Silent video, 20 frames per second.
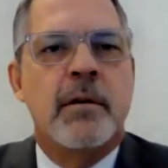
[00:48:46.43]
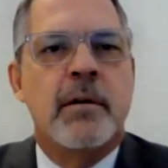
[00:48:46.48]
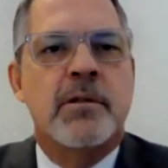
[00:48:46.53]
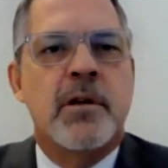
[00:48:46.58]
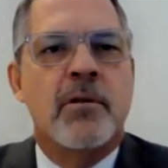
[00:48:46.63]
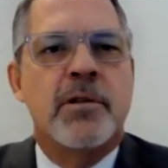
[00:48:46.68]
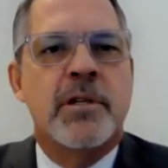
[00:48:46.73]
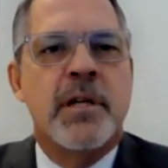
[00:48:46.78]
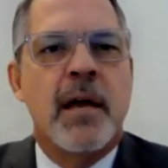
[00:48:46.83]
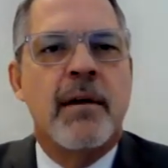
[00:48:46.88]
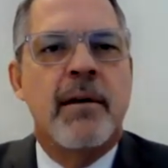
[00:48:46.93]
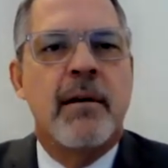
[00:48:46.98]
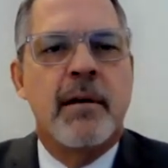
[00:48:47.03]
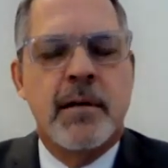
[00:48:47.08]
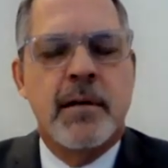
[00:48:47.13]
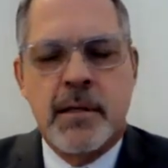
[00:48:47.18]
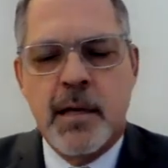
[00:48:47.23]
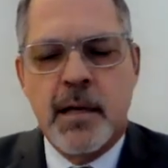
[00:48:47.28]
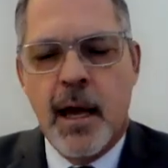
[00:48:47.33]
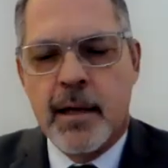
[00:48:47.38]
So Senate
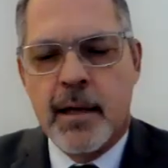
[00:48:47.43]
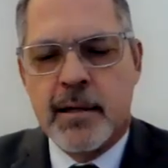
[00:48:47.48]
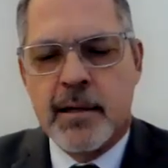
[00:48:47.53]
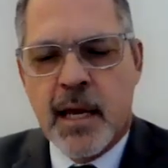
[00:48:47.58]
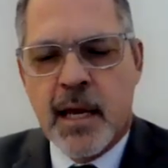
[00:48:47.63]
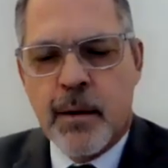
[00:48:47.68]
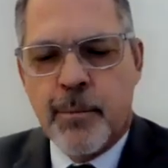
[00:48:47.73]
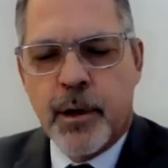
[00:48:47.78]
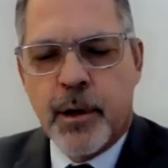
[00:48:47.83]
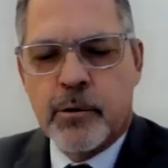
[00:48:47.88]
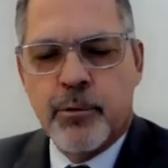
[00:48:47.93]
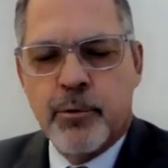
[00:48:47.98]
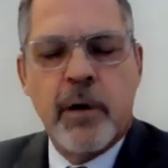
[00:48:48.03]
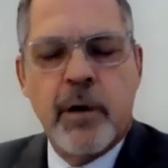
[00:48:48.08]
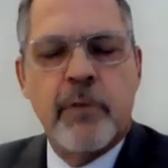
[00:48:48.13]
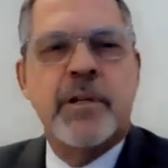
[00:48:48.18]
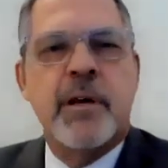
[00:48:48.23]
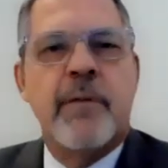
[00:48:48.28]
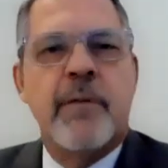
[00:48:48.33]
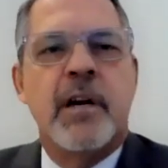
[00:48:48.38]
Bill
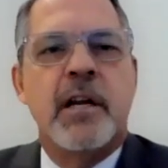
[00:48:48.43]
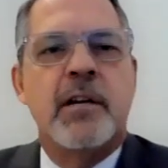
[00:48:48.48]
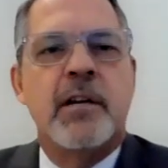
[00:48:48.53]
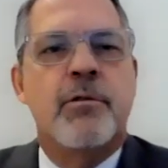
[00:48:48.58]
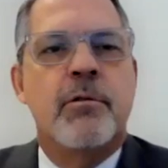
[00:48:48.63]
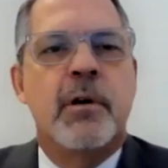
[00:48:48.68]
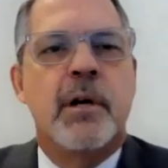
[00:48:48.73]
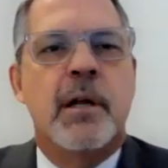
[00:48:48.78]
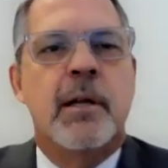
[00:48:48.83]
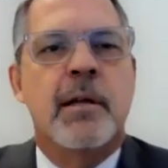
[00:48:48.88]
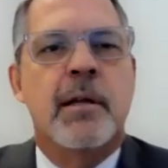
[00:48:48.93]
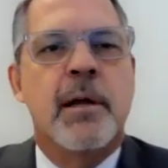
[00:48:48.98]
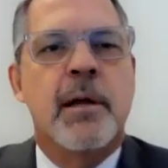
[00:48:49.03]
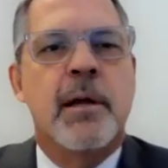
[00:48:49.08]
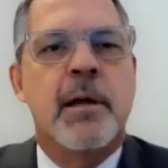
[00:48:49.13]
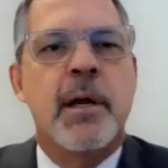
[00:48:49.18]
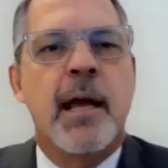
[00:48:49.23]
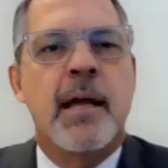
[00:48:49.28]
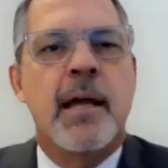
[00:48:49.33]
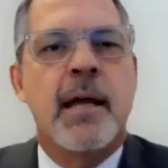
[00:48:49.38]
1272
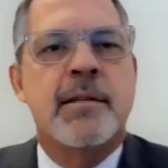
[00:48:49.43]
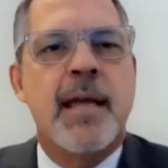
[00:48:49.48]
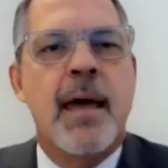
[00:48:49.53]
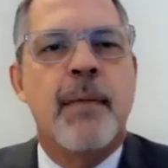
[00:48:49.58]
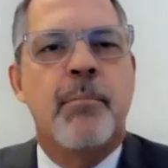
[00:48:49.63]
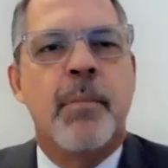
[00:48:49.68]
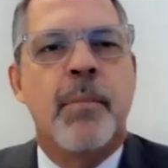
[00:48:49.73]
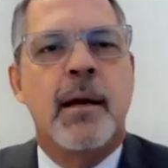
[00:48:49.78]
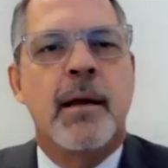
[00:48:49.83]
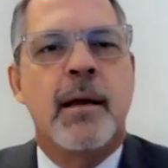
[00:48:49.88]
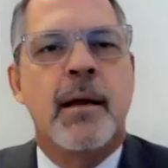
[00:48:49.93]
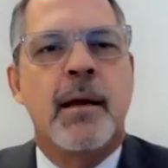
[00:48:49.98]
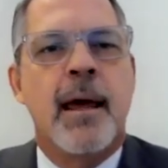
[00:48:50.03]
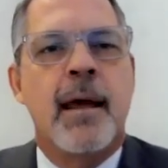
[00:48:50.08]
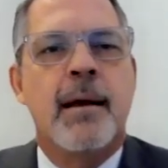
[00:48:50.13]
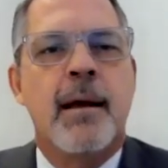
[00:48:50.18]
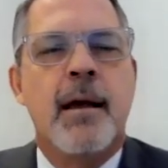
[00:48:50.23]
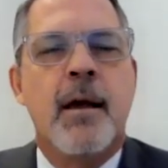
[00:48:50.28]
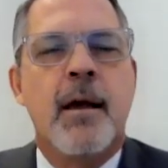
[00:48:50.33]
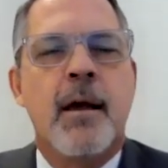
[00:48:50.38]
eliminates that, meaning
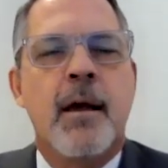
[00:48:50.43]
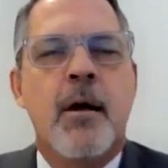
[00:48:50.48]
that